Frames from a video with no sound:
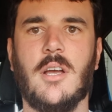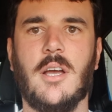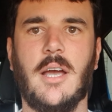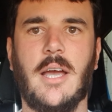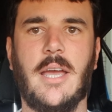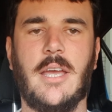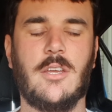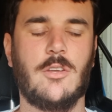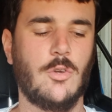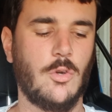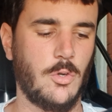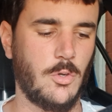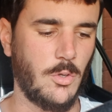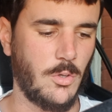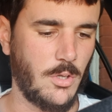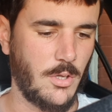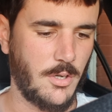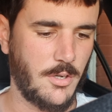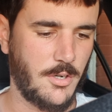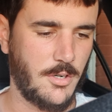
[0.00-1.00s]
a Google
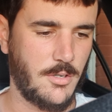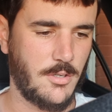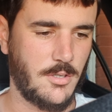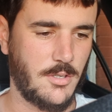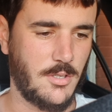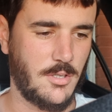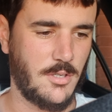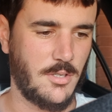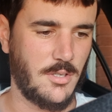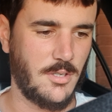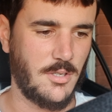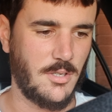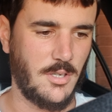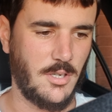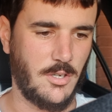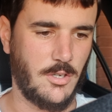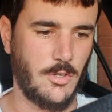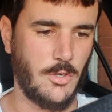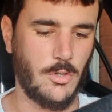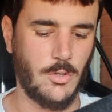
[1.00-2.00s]

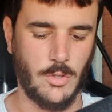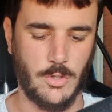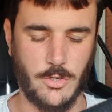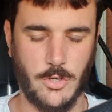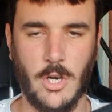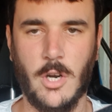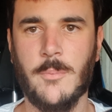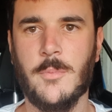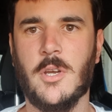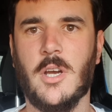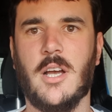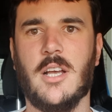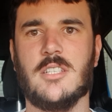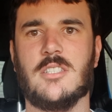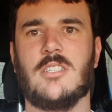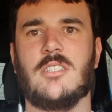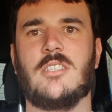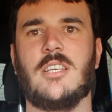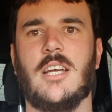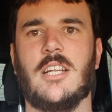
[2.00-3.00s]

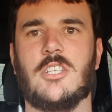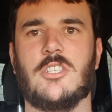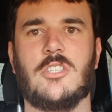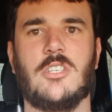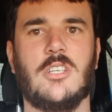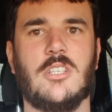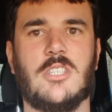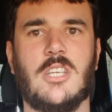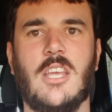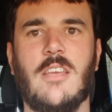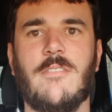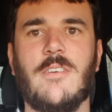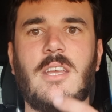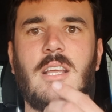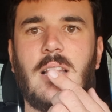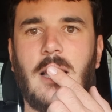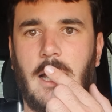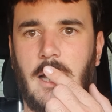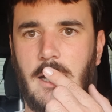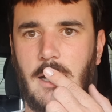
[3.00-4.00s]
Chromecast attached to your
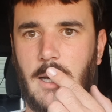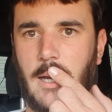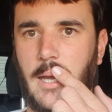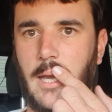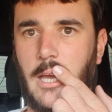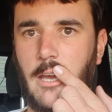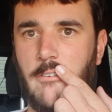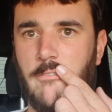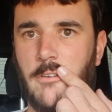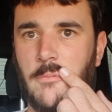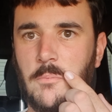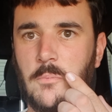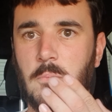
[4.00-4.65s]
TV like I have.